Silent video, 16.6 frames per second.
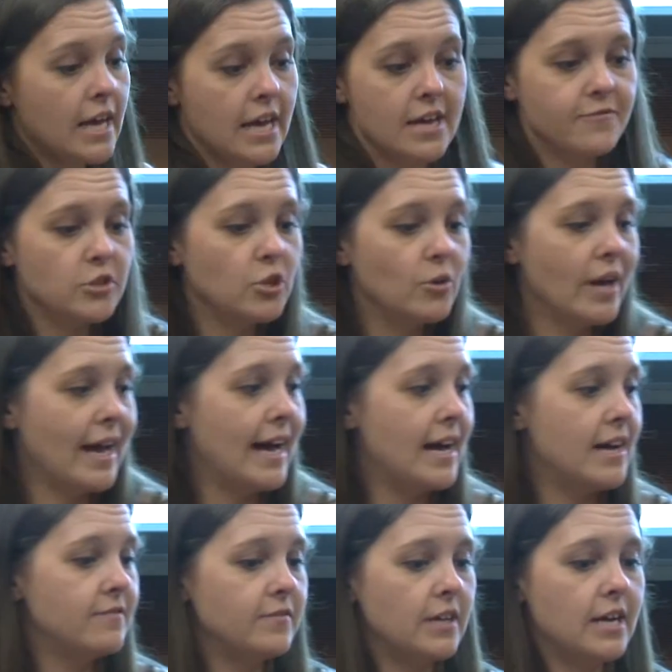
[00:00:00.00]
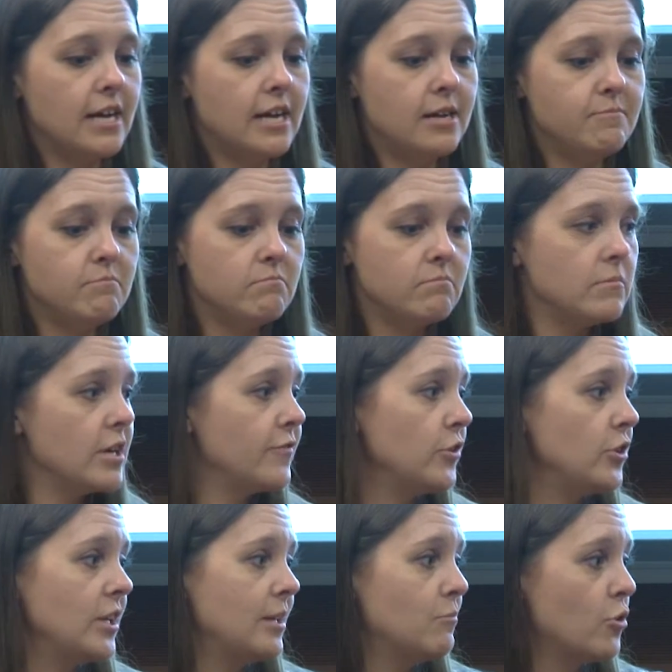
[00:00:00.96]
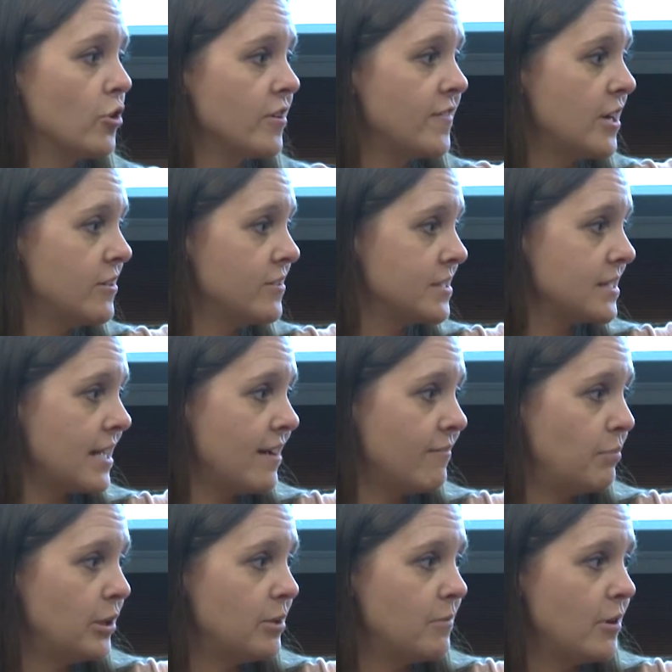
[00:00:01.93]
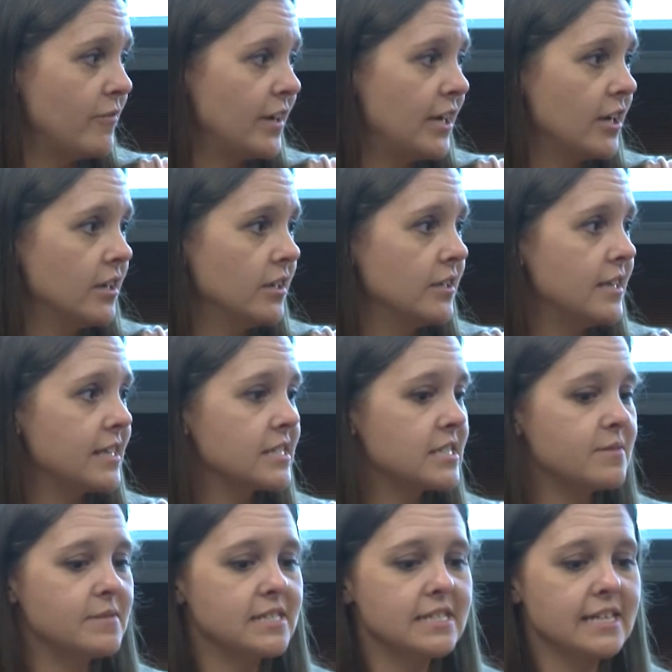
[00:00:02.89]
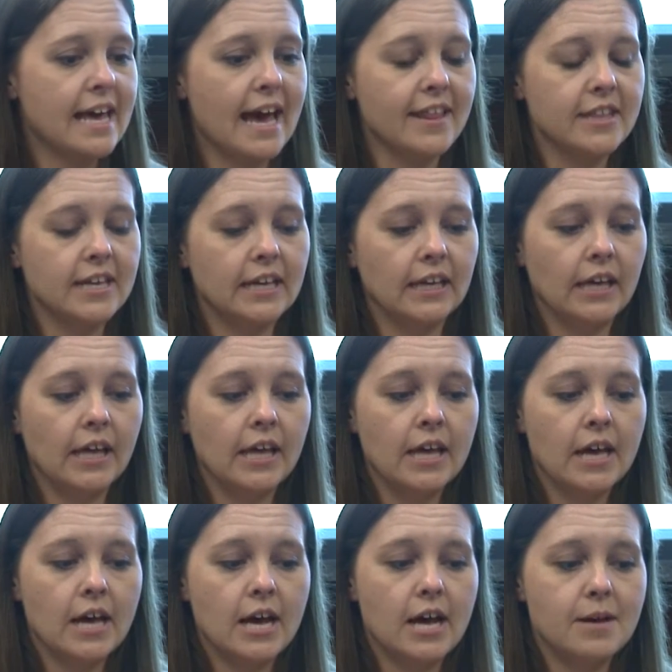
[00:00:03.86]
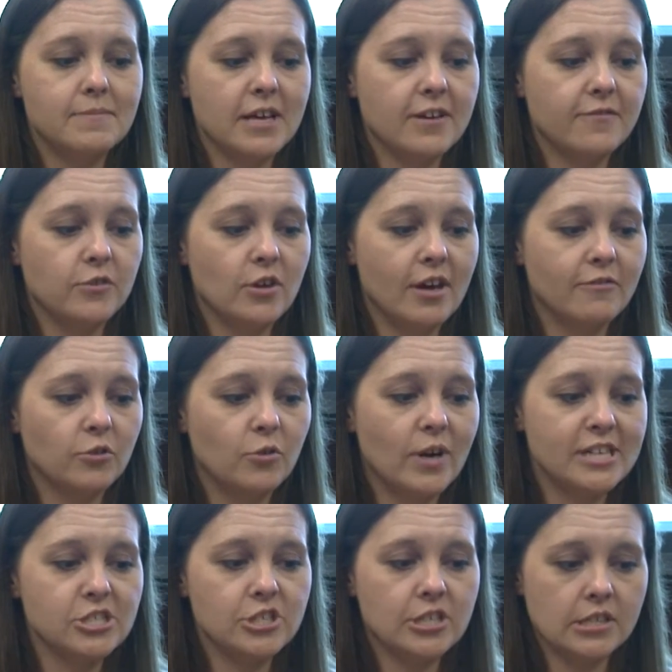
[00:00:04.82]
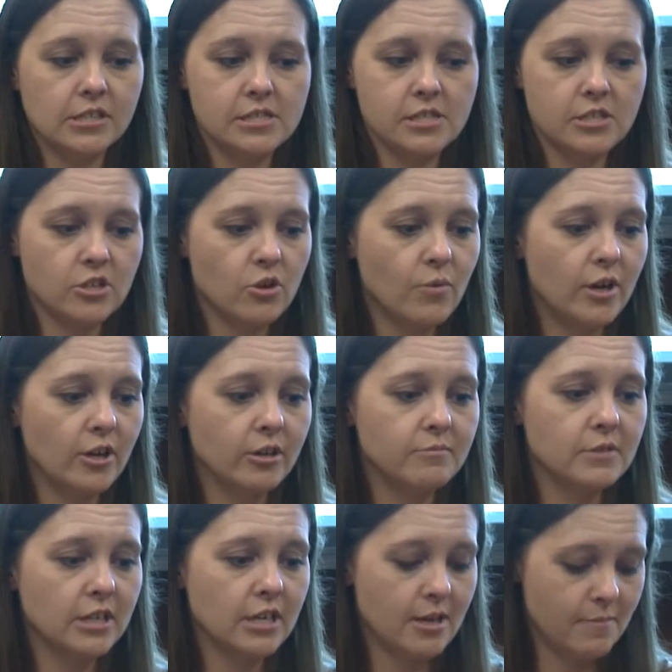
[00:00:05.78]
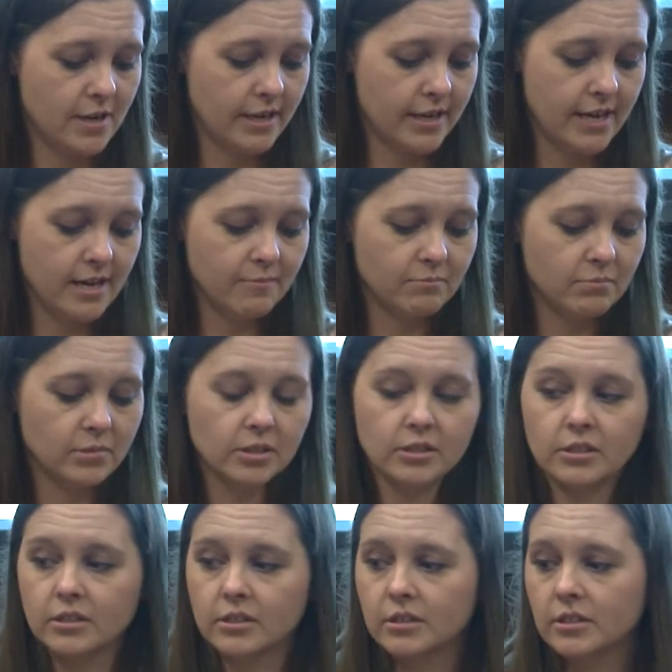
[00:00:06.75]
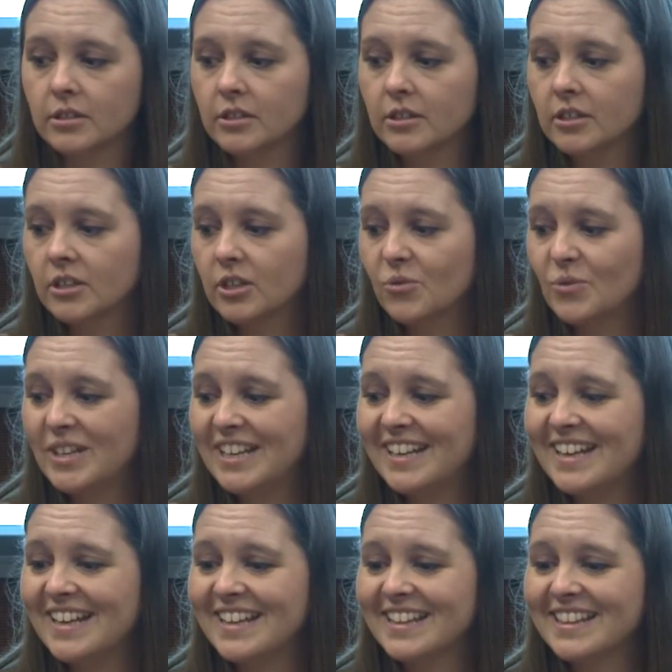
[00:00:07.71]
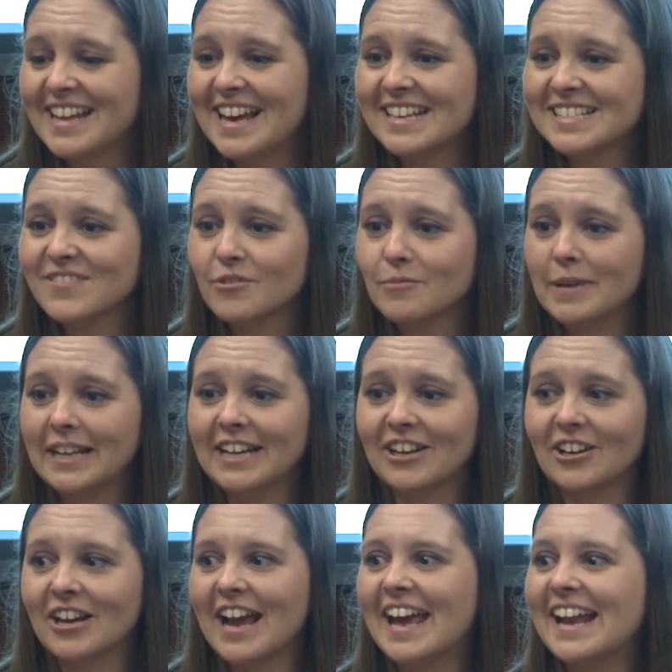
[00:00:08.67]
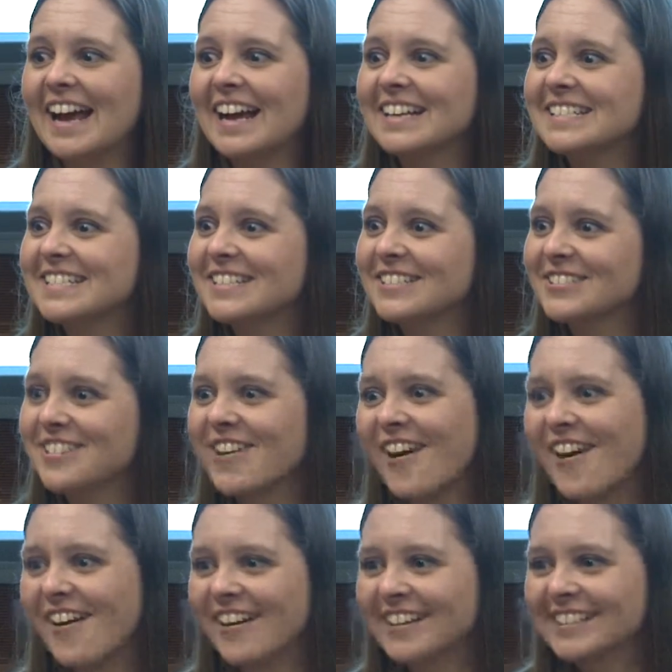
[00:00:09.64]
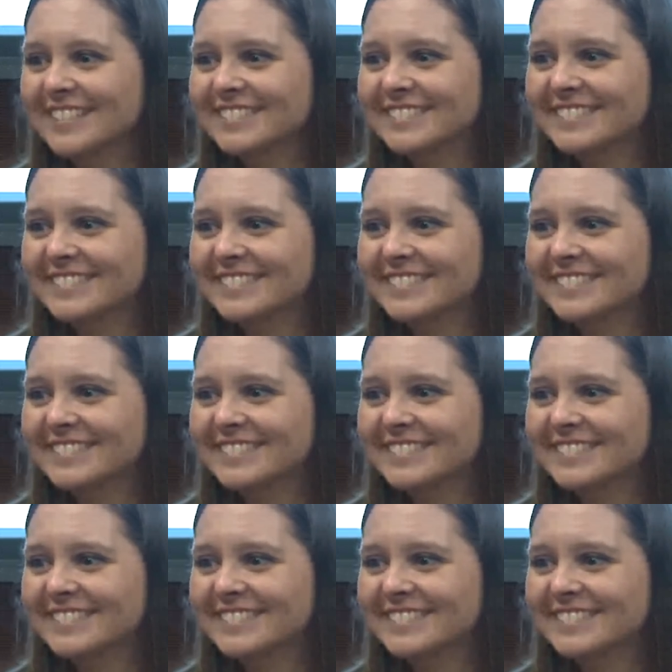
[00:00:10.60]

If you have, um, if you need more of those, I've put them over here next to Miss Kathy. Um, if you have questions, you're welcome to come on up. We did it. Thanks for being here. And I can still talk.